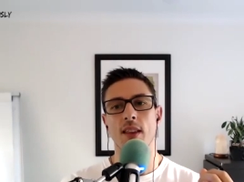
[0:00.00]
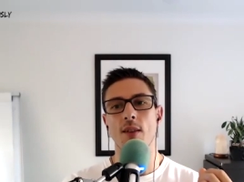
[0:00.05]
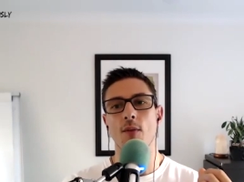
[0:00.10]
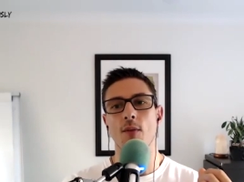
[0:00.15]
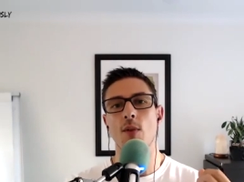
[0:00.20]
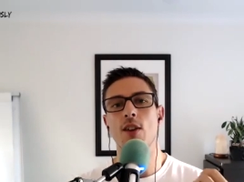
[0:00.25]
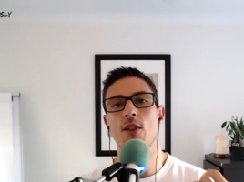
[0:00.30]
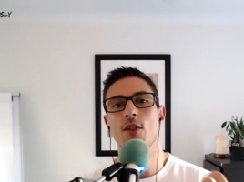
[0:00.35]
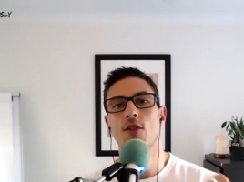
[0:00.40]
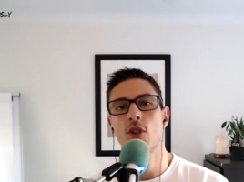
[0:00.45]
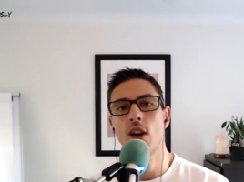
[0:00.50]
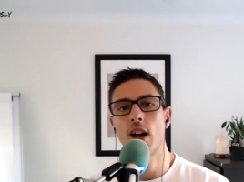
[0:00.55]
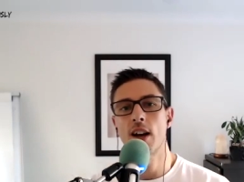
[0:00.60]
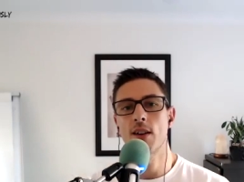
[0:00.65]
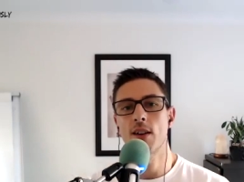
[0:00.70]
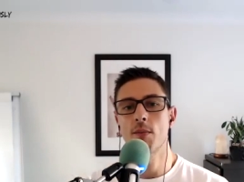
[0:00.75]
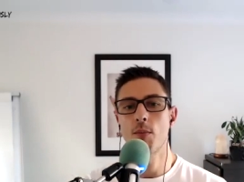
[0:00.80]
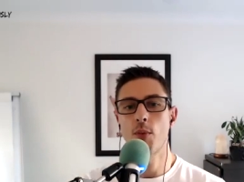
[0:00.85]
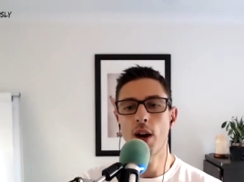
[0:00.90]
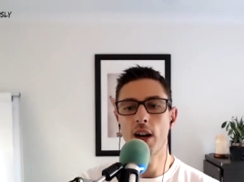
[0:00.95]
when you try
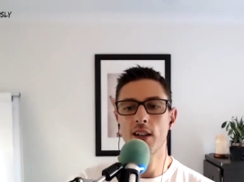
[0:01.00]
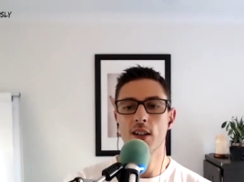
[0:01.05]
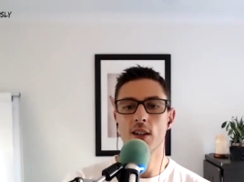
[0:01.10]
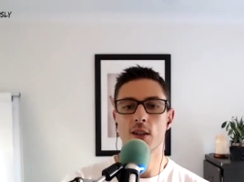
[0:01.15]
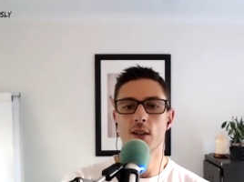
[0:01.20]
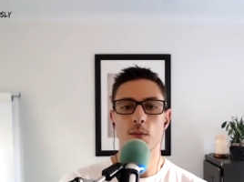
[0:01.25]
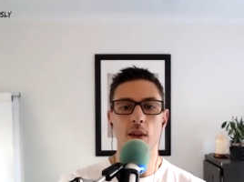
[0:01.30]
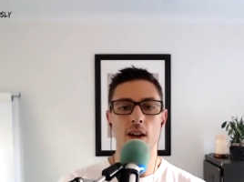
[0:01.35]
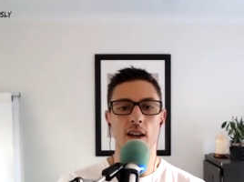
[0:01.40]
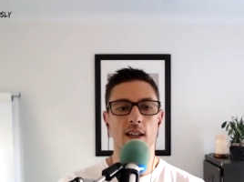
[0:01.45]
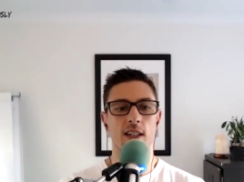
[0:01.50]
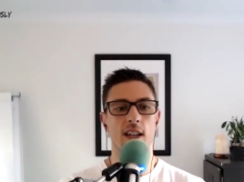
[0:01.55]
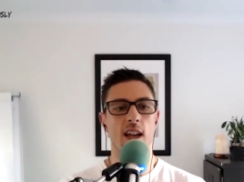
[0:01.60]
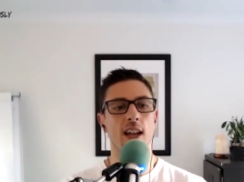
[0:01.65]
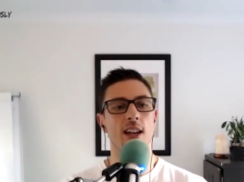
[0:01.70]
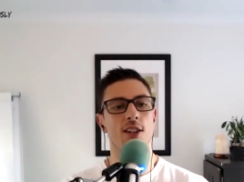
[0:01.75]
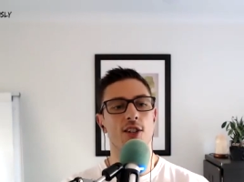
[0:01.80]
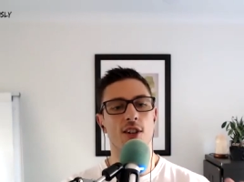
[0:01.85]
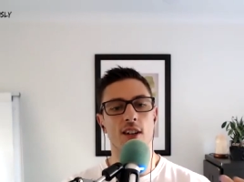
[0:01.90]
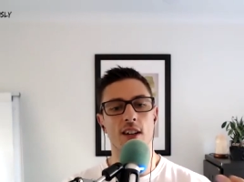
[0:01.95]
and practice
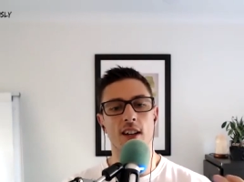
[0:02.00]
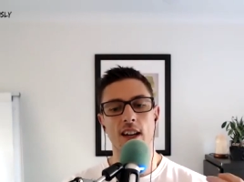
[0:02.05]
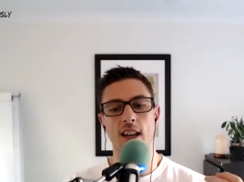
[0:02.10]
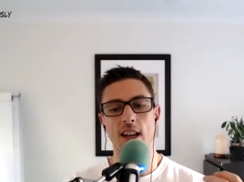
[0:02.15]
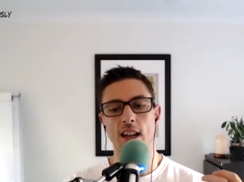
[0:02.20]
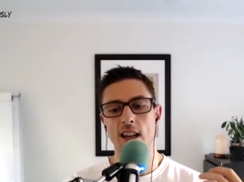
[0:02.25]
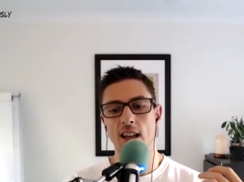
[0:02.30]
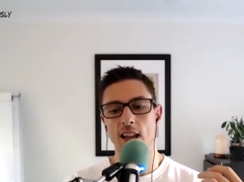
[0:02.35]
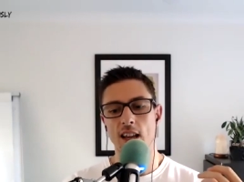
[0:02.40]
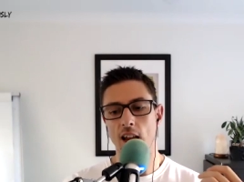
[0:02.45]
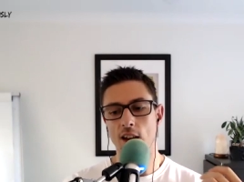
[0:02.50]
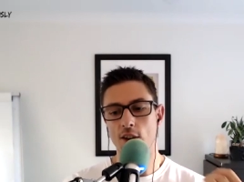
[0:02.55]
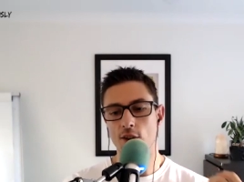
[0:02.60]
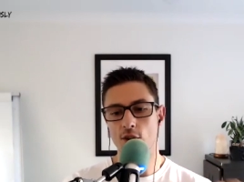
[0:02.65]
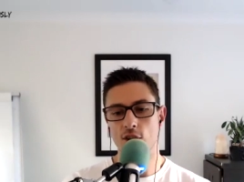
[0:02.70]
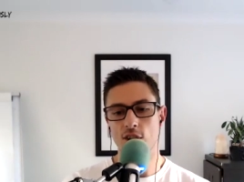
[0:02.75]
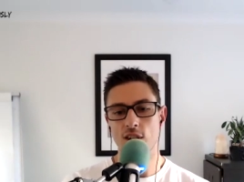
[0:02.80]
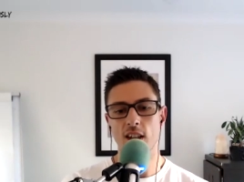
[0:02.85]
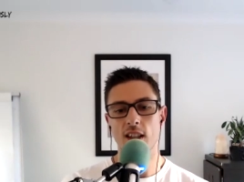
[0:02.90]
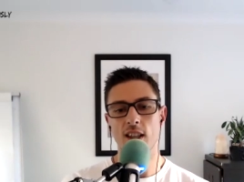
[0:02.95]
meditation and you
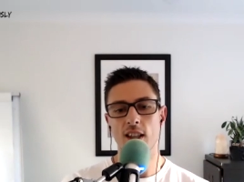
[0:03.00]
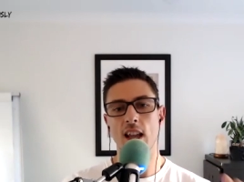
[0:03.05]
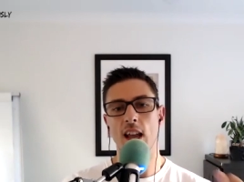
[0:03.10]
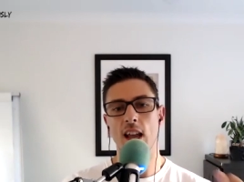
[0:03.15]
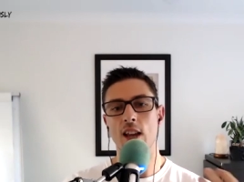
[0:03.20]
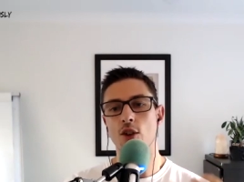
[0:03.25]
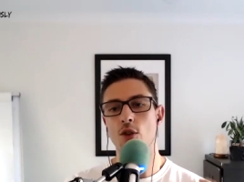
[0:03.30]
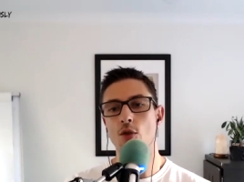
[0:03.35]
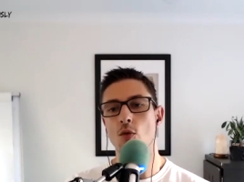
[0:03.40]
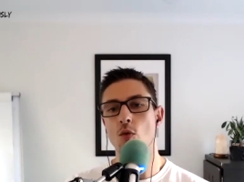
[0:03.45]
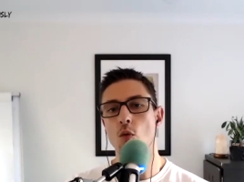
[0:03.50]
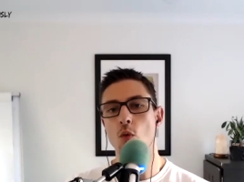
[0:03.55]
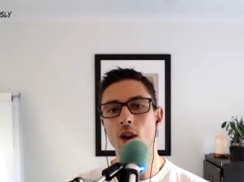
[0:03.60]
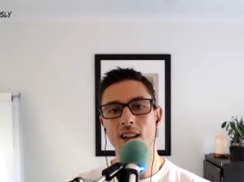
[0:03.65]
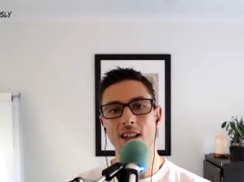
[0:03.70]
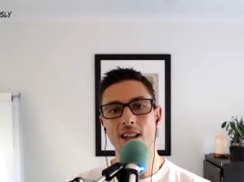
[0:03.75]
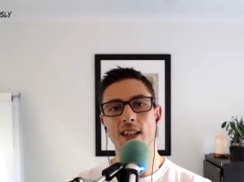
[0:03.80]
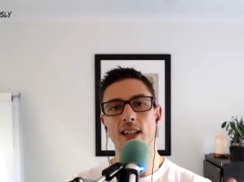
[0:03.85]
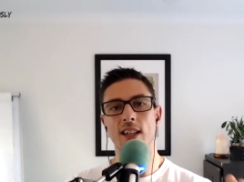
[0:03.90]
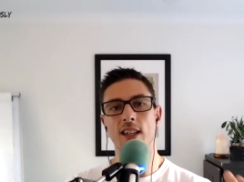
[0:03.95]
sit there and you
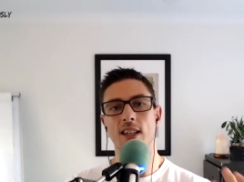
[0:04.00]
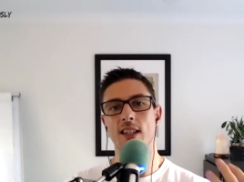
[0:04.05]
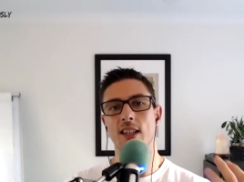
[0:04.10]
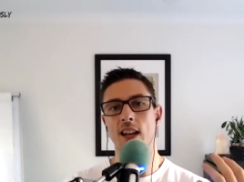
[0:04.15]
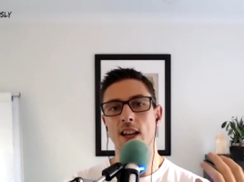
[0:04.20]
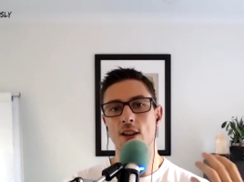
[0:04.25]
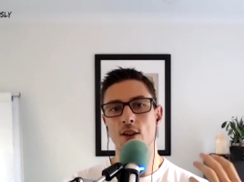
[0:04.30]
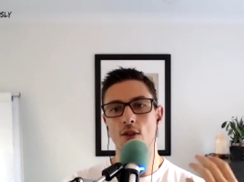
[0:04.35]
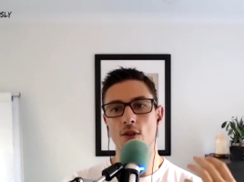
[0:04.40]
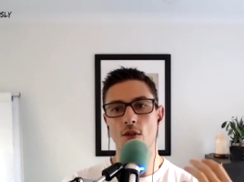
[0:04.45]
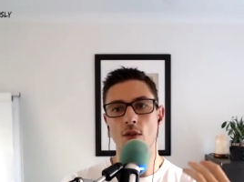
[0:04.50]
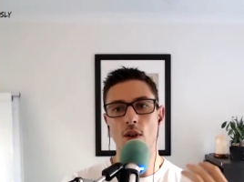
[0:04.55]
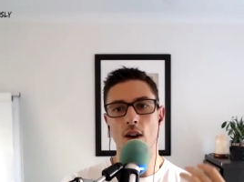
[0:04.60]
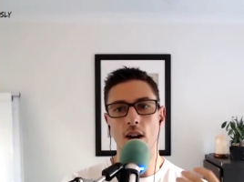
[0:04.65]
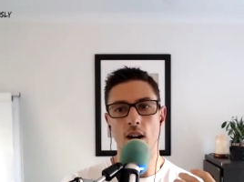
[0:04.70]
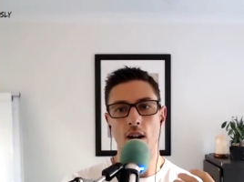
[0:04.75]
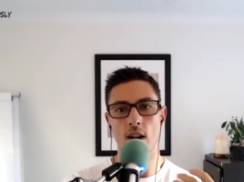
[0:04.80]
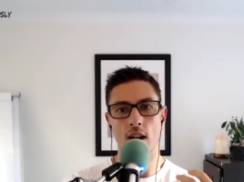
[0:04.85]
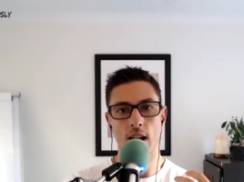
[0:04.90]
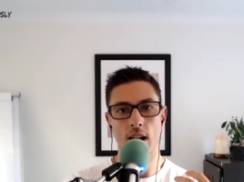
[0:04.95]
witness and you
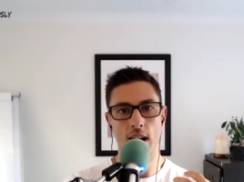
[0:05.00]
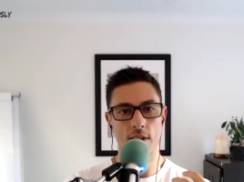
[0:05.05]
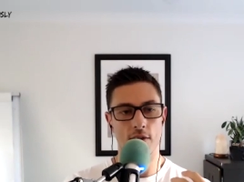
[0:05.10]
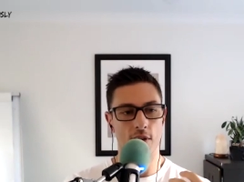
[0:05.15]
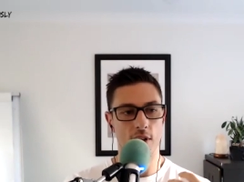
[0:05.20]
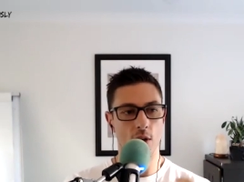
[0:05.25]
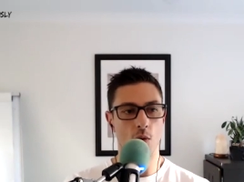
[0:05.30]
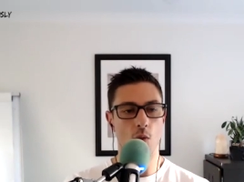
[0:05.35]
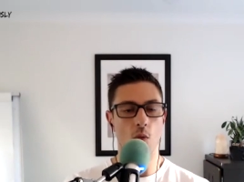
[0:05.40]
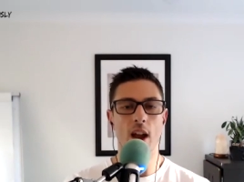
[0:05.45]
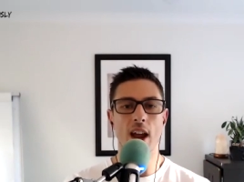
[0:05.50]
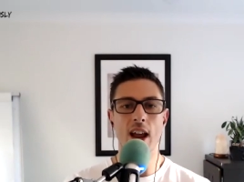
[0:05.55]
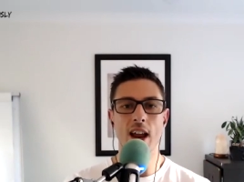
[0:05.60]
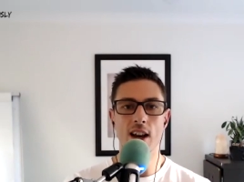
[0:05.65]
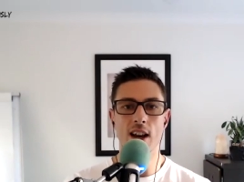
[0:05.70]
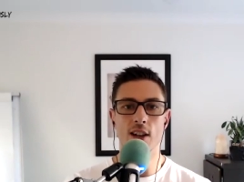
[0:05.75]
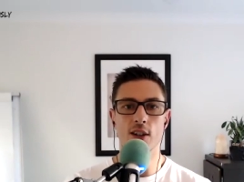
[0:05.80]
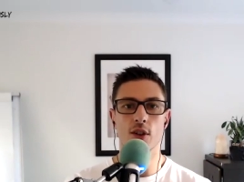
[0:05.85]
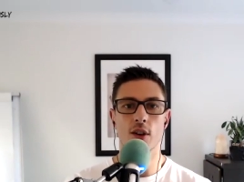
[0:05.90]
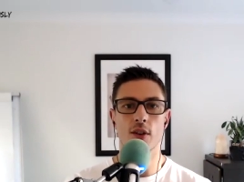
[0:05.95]
uh, have an
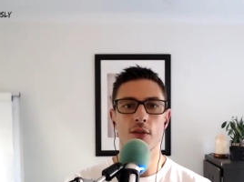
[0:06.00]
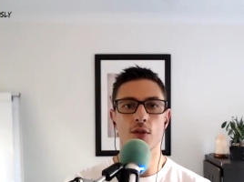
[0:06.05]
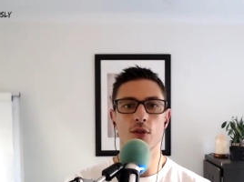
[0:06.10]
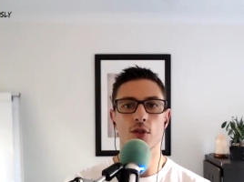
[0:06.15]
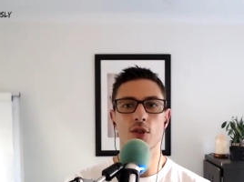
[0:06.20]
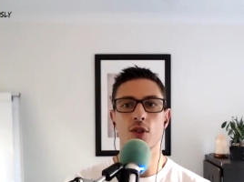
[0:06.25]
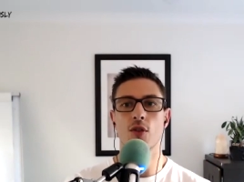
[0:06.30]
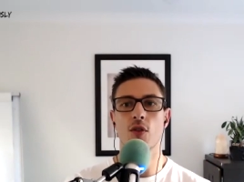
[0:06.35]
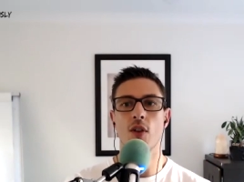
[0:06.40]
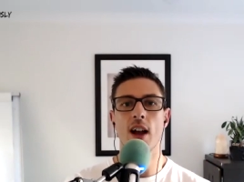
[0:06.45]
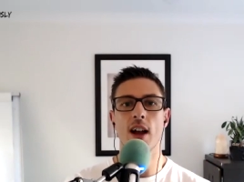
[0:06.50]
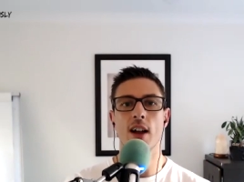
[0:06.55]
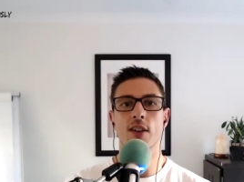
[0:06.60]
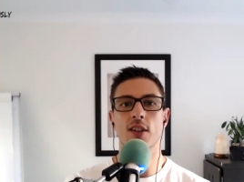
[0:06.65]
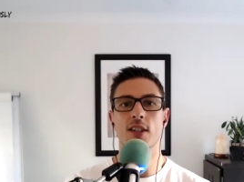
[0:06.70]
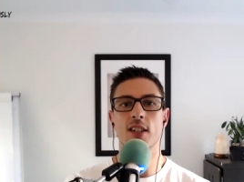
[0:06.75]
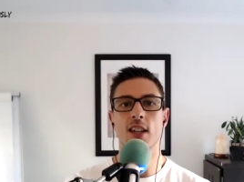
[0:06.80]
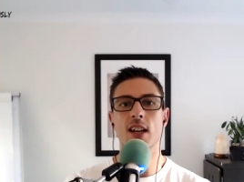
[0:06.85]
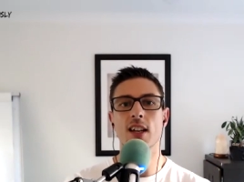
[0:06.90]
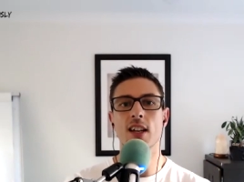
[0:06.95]
awareness of your
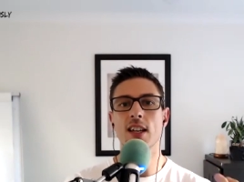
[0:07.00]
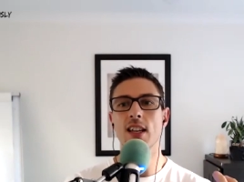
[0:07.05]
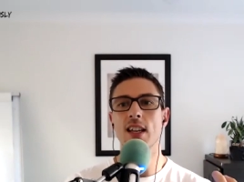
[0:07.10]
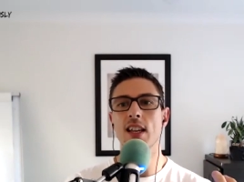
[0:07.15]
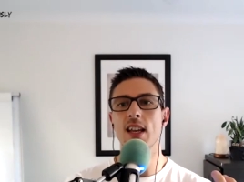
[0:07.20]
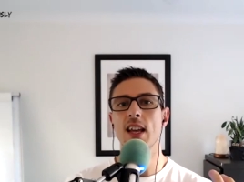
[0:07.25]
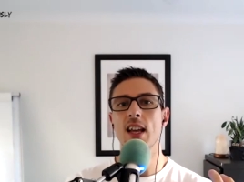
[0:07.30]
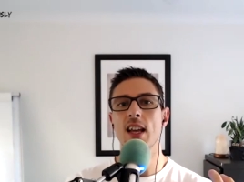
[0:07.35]
surrounds, suddenly